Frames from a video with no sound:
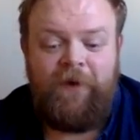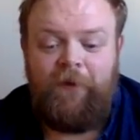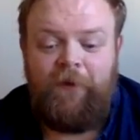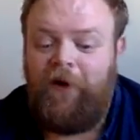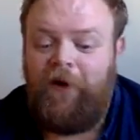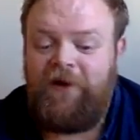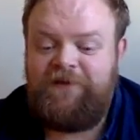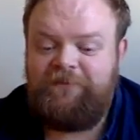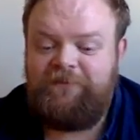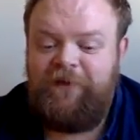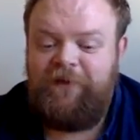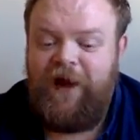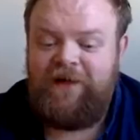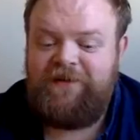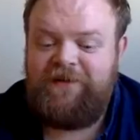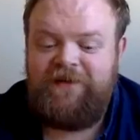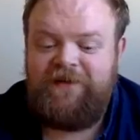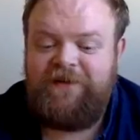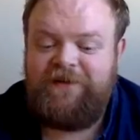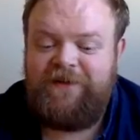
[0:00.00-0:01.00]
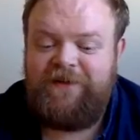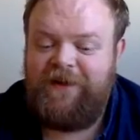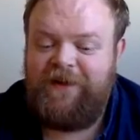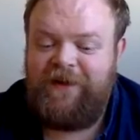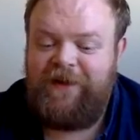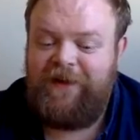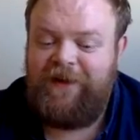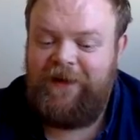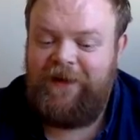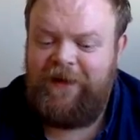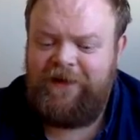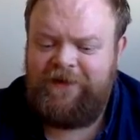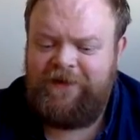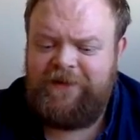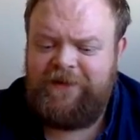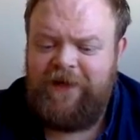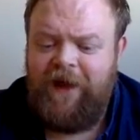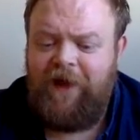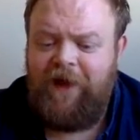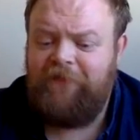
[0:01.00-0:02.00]
What matters it
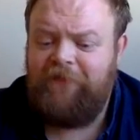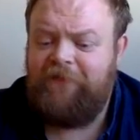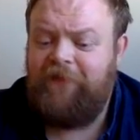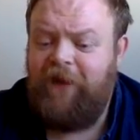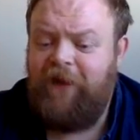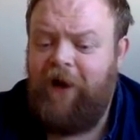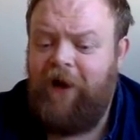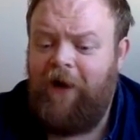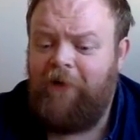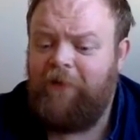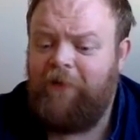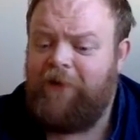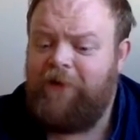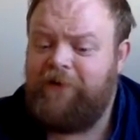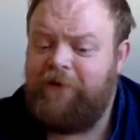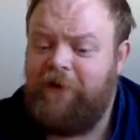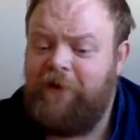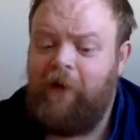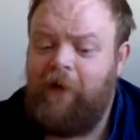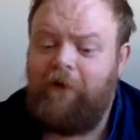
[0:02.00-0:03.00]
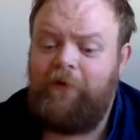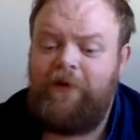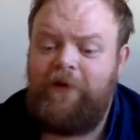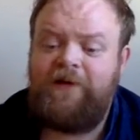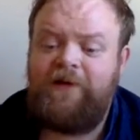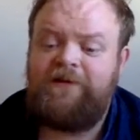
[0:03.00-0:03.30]
how far we go,